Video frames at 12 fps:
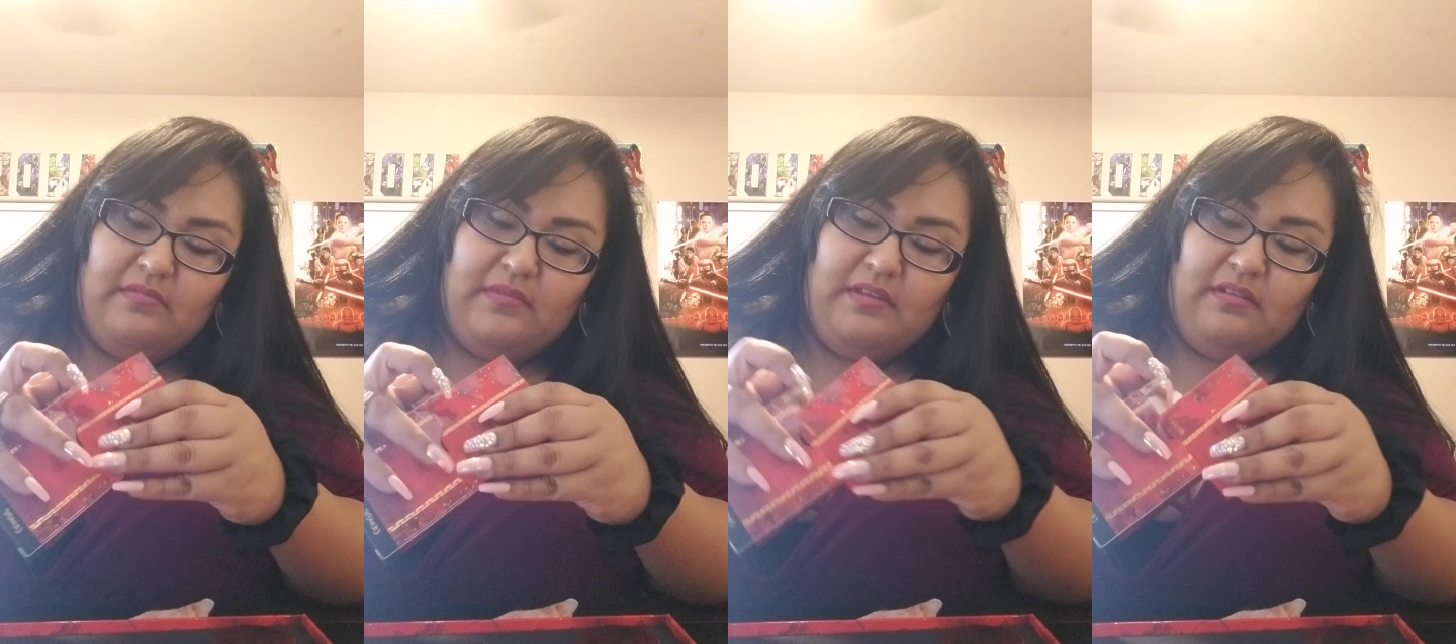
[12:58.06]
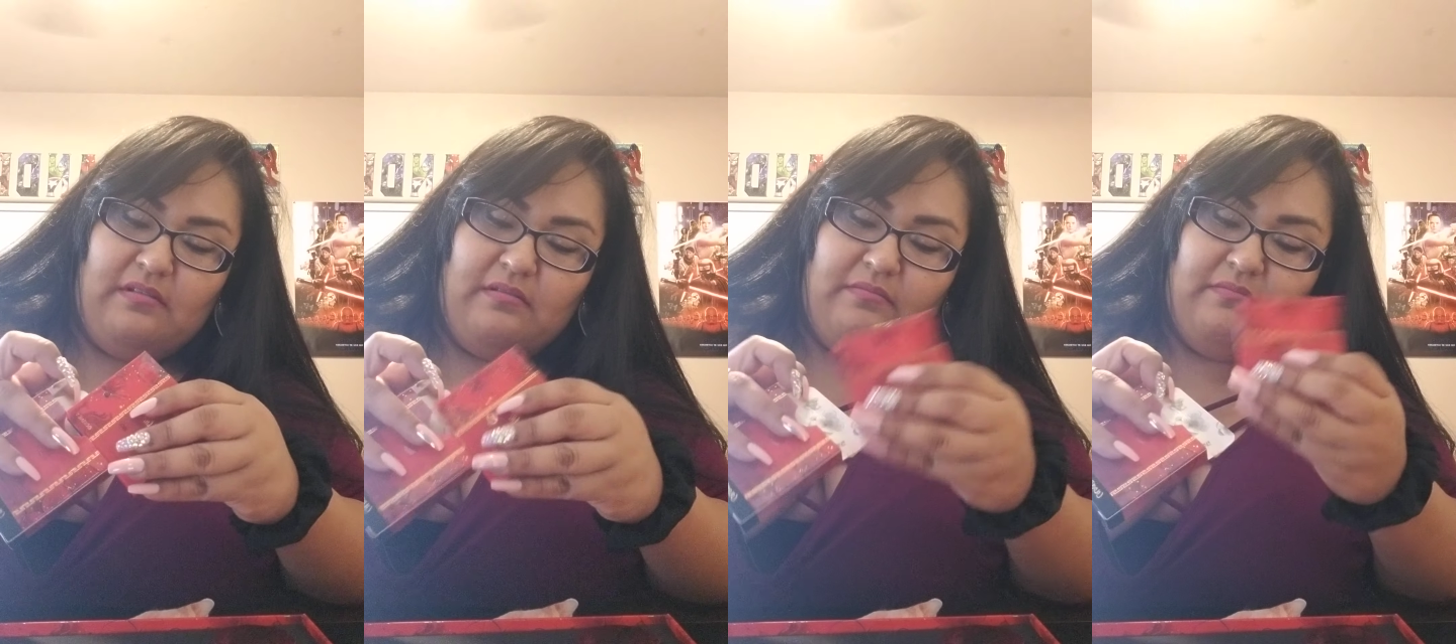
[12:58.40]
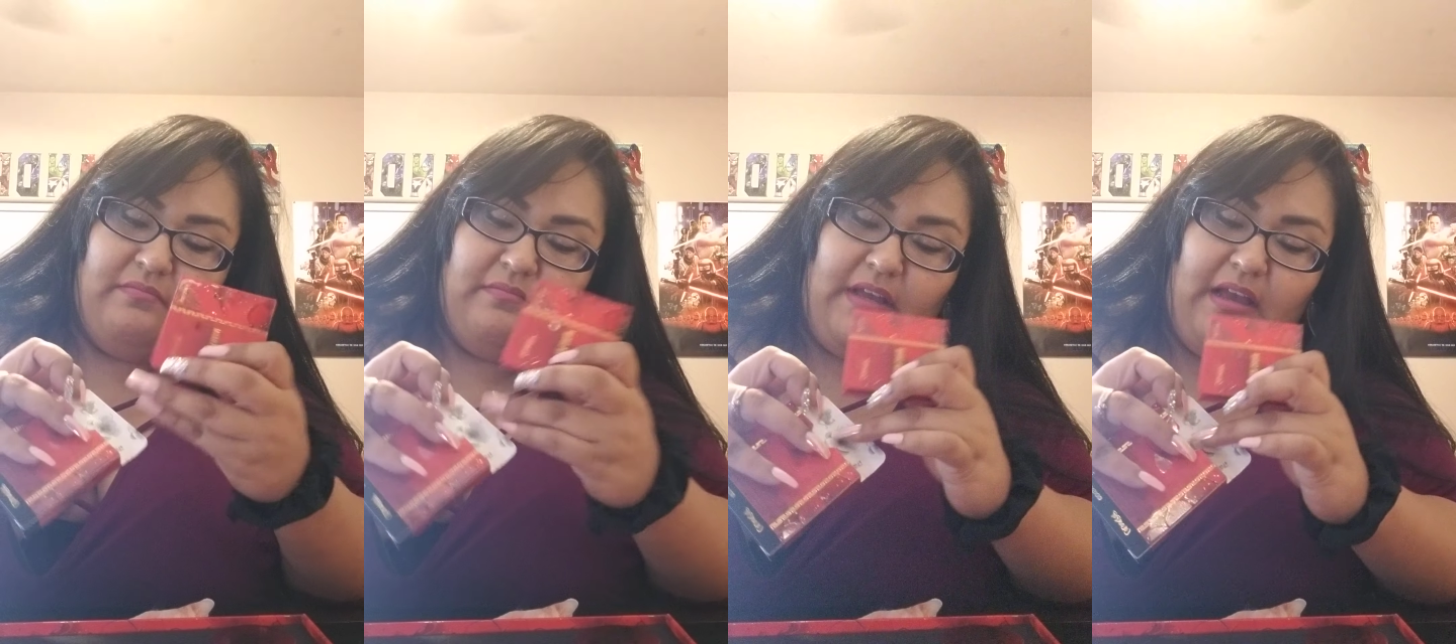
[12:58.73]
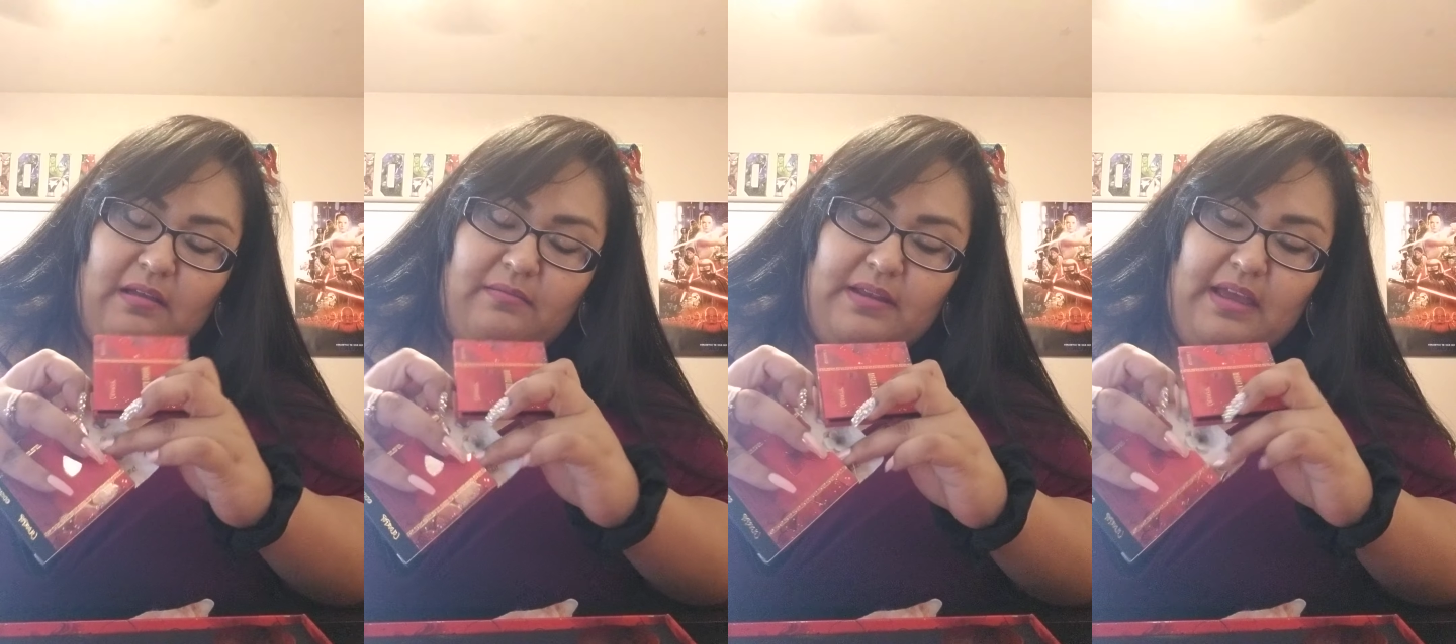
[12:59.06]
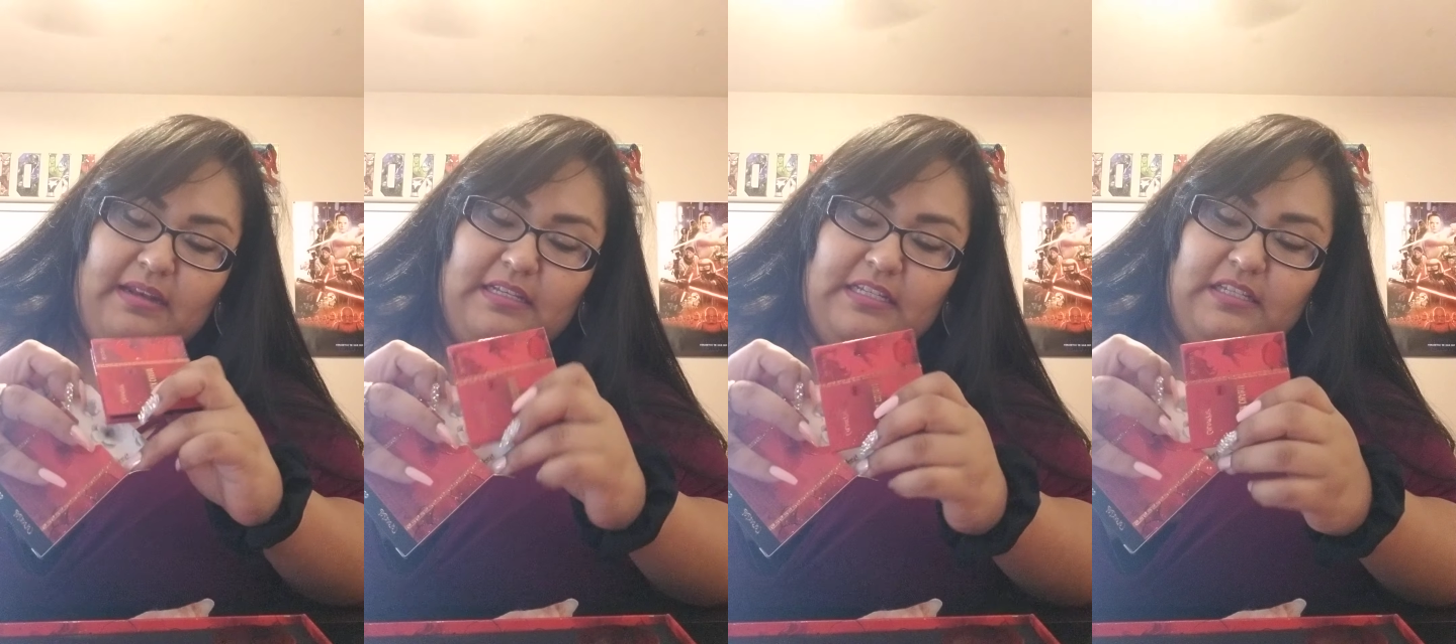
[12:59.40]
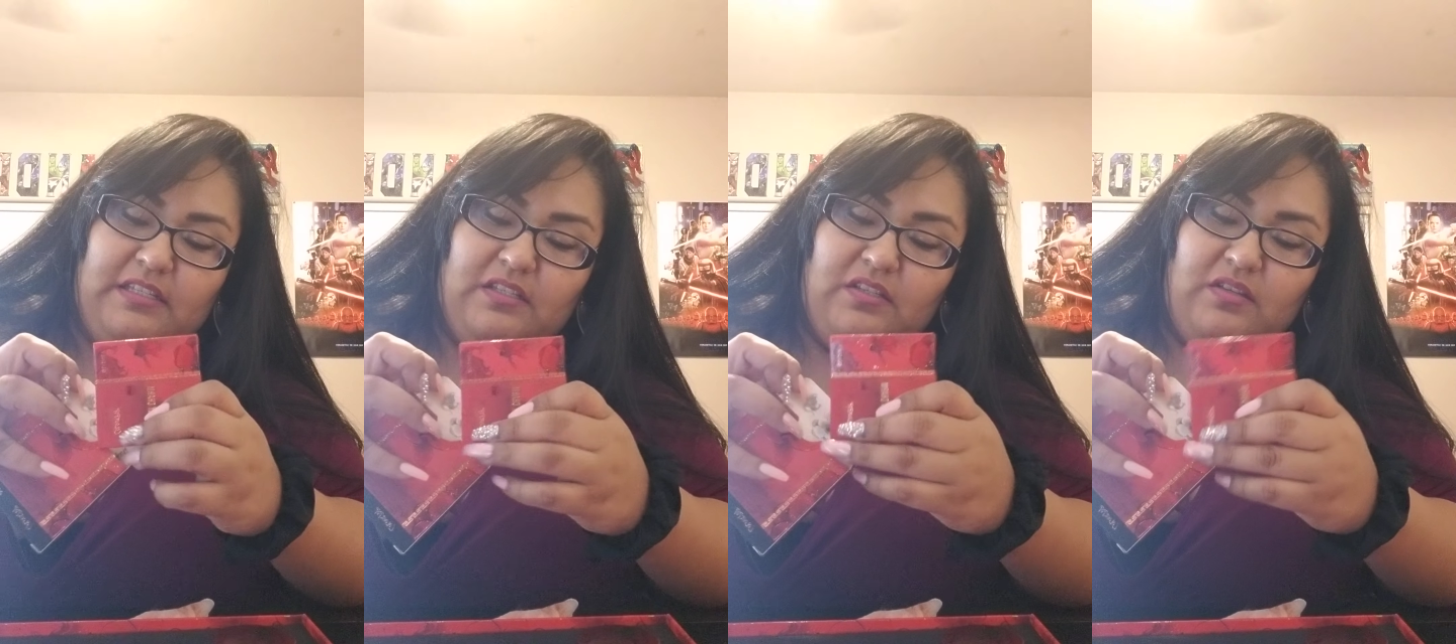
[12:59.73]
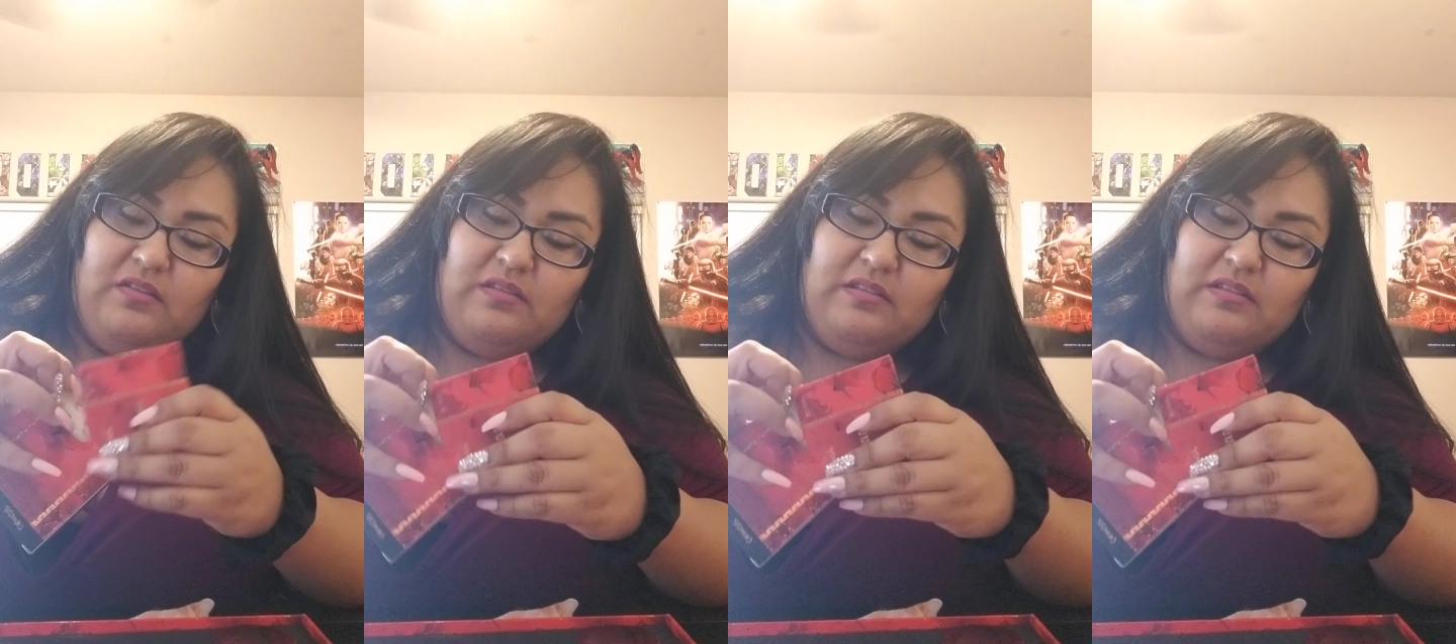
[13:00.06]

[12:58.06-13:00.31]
I haven't had a chance to use